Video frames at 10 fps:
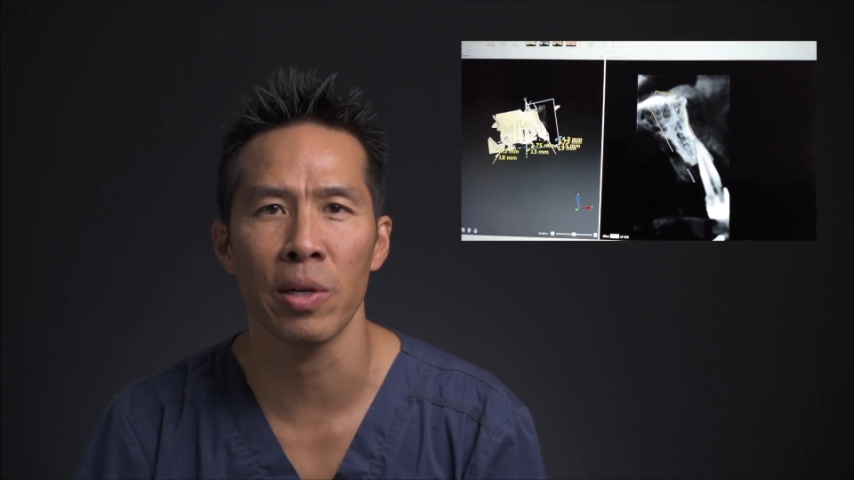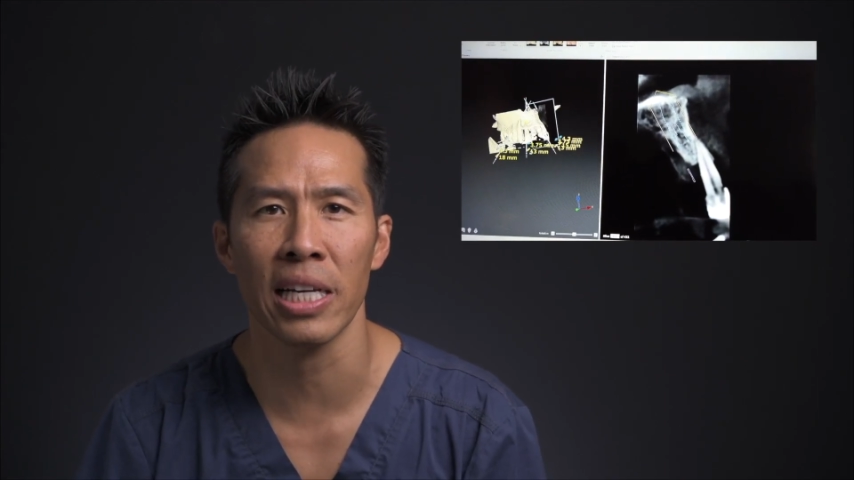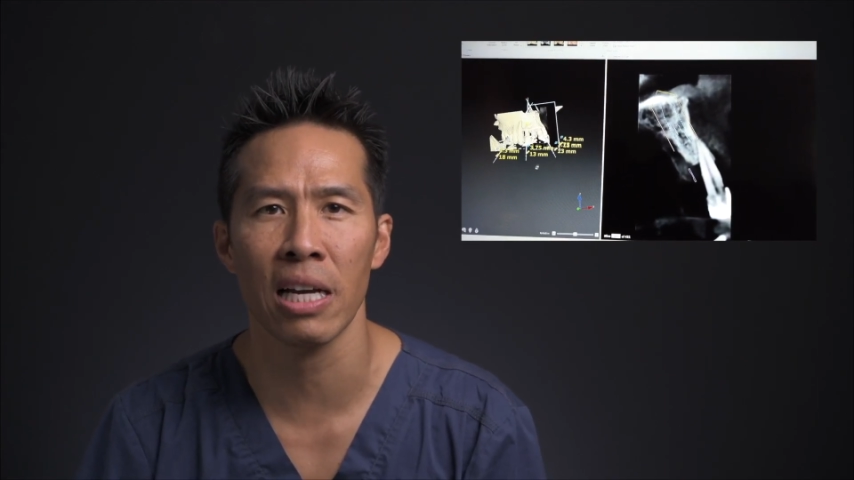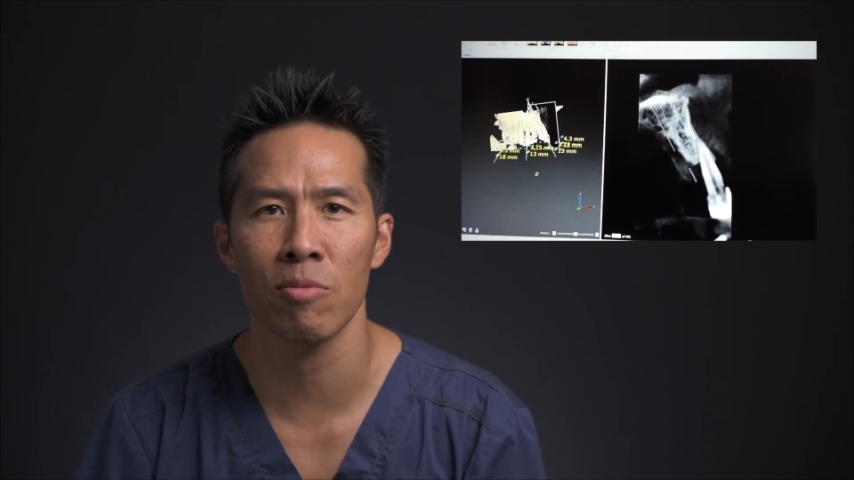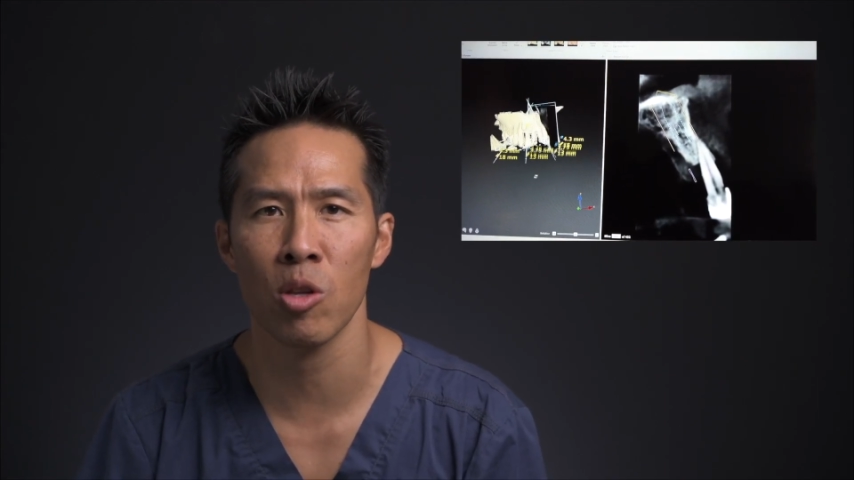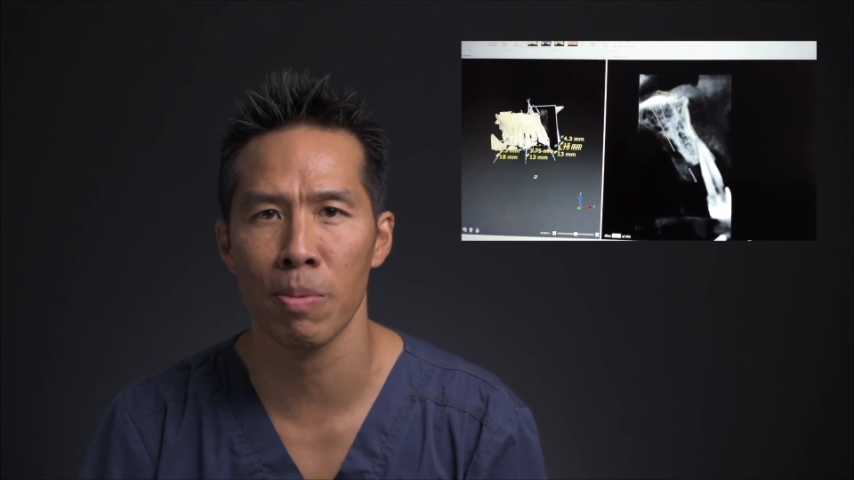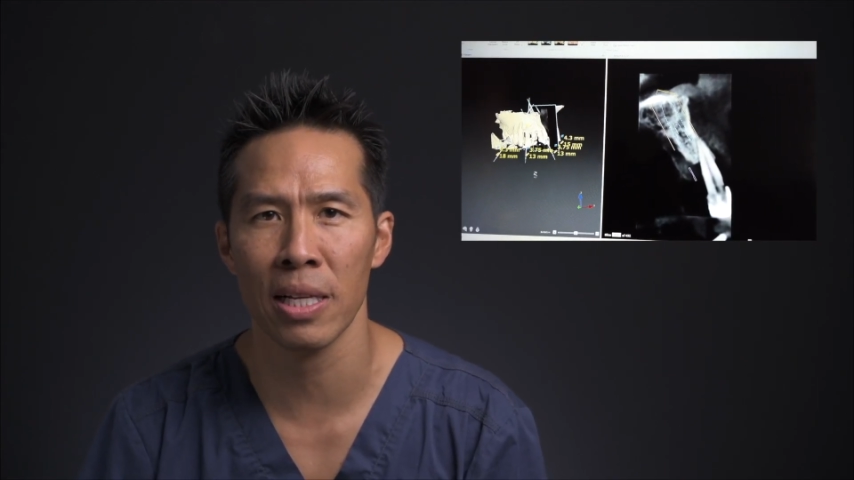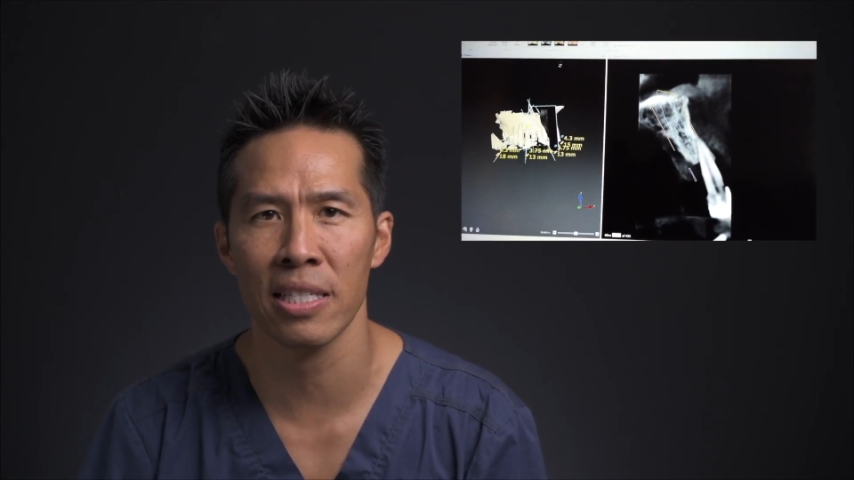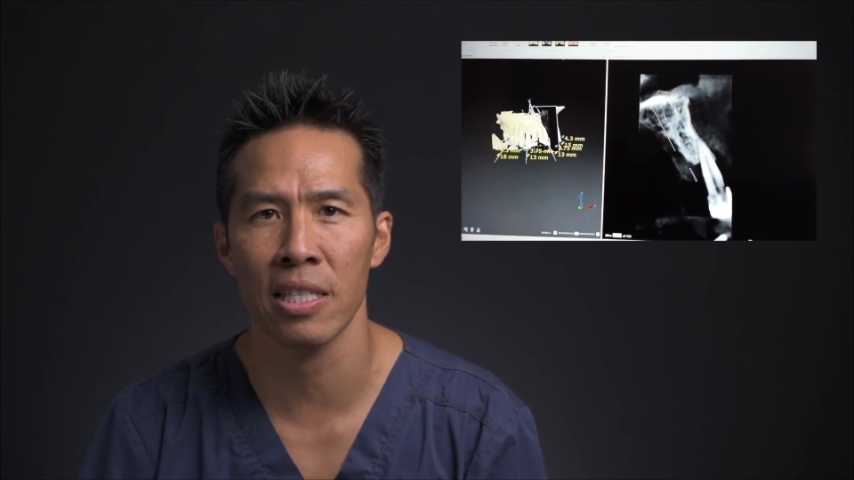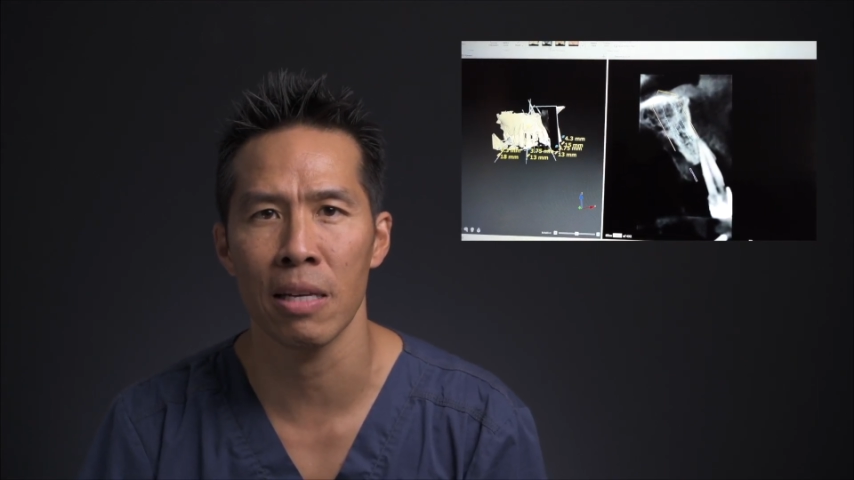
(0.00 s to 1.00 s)
when it comes to
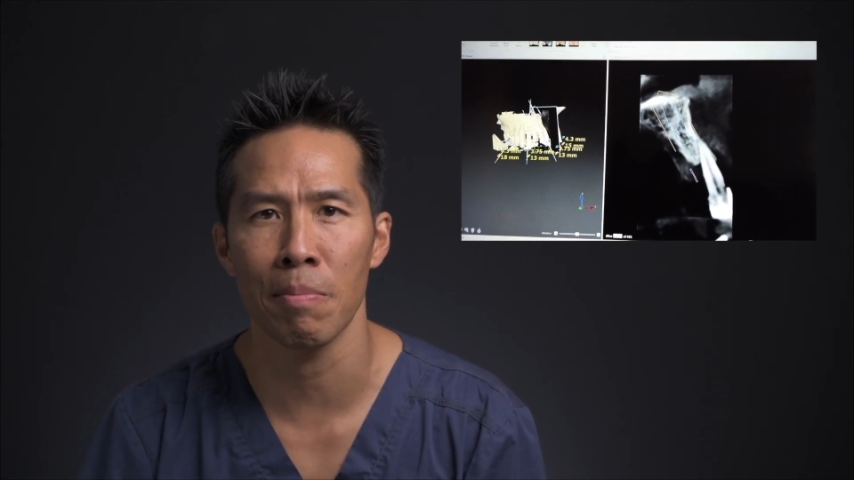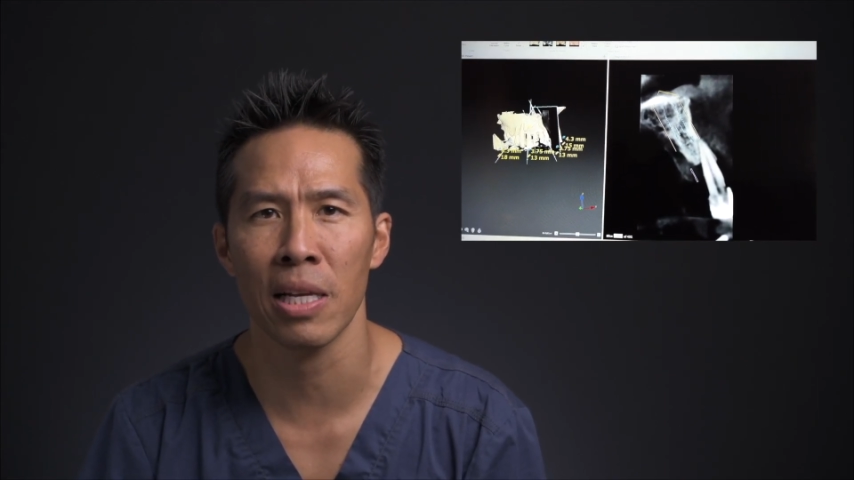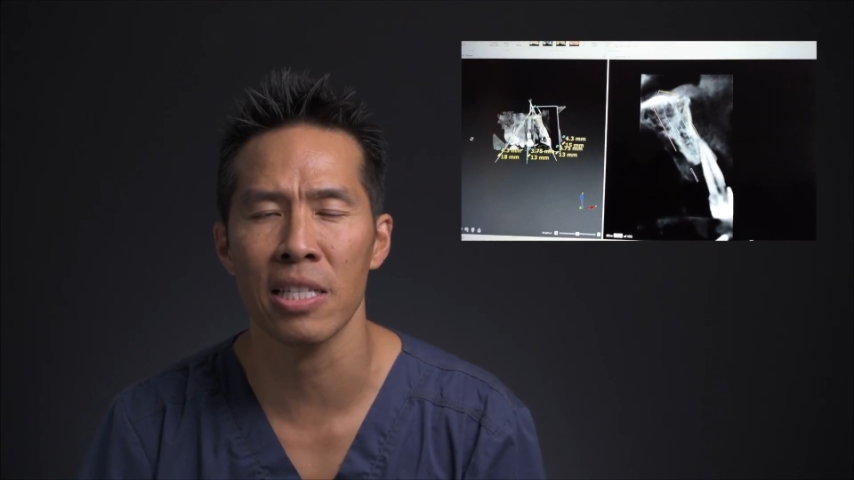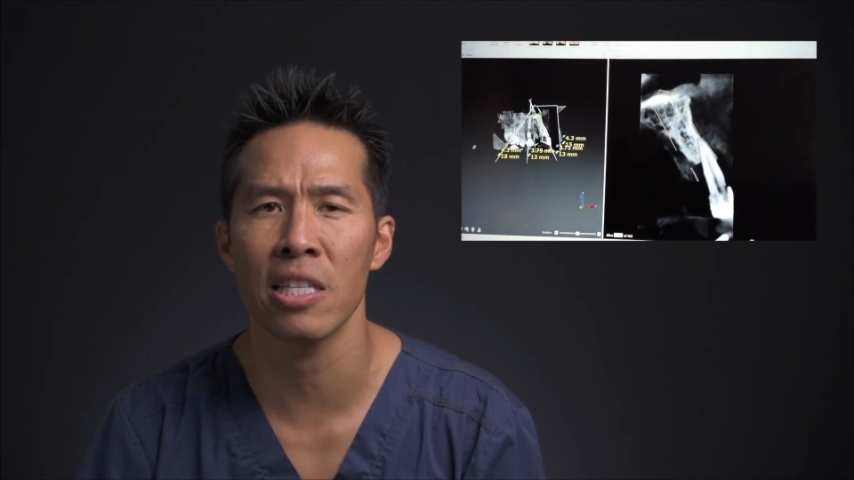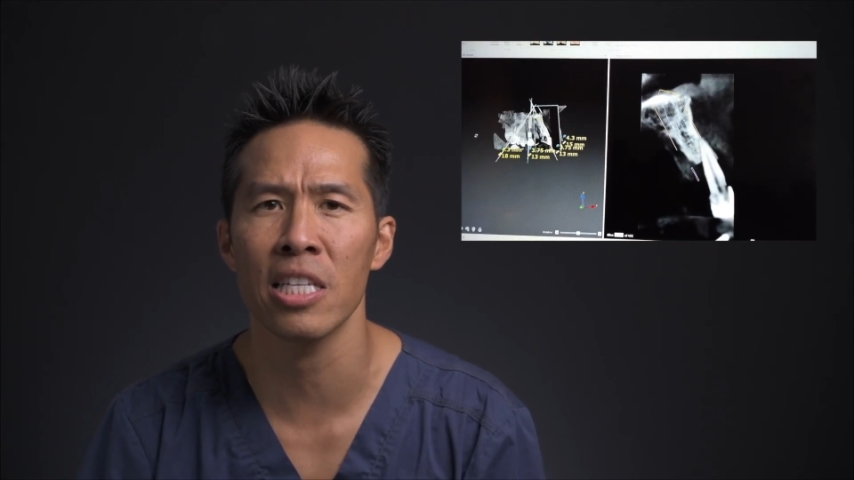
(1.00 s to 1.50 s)
placing the implants,